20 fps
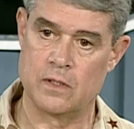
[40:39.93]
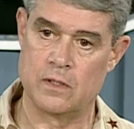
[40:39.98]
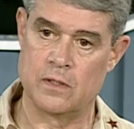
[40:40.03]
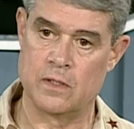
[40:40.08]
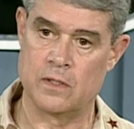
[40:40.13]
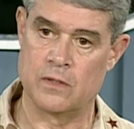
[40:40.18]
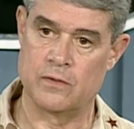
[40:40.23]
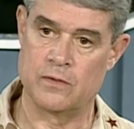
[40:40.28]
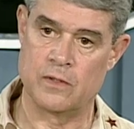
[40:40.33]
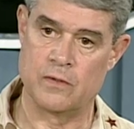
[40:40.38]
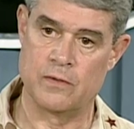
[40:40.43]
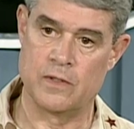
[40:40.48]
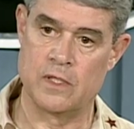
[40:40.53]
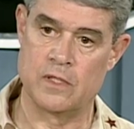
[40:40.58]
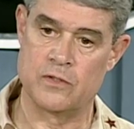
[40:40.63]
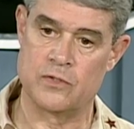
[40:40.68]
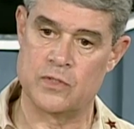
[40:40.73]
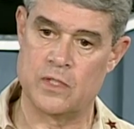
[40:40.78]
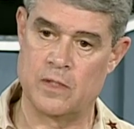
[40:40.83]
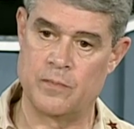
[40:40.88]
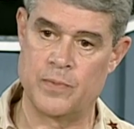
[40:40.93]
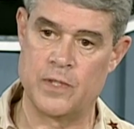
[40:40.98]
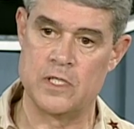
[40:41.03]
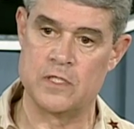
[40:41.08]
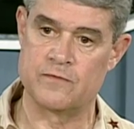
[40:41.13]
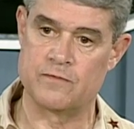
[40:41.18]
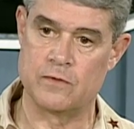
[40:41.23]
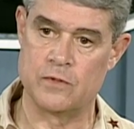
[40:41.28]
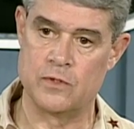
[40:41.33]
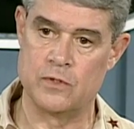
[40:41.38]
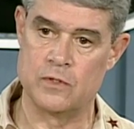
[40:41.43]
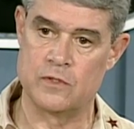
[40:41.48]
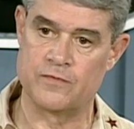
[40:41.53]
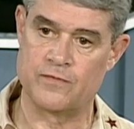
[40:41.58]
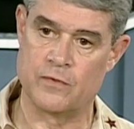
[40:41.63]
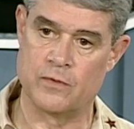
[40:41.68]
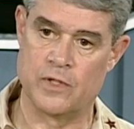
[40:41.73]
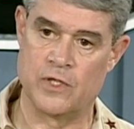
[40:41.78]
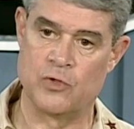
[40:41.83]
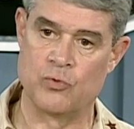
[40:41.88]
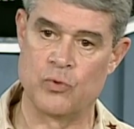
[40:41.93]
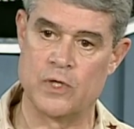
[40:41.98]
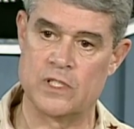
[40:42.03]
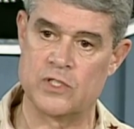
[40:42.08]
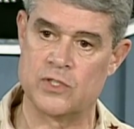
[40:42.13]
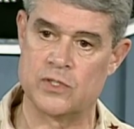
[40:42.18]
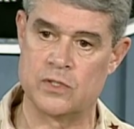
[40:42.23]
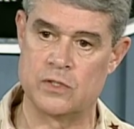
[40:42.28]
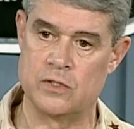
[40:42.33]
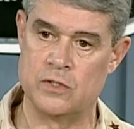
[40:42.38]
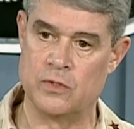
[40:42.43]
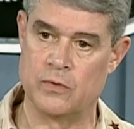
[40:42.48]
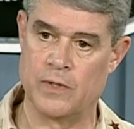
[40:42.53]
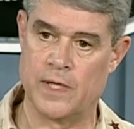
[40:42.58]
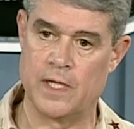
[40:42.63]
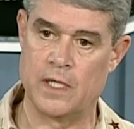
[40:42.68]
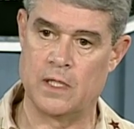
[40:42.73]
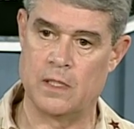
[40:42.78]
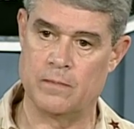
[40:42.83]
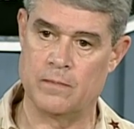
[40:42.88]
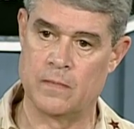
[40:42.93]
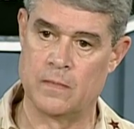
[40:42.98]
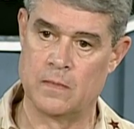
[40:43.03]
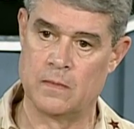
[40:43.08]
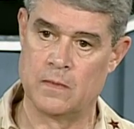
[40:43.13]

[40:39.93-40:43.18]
there, there is a peaceful use for enriched uranium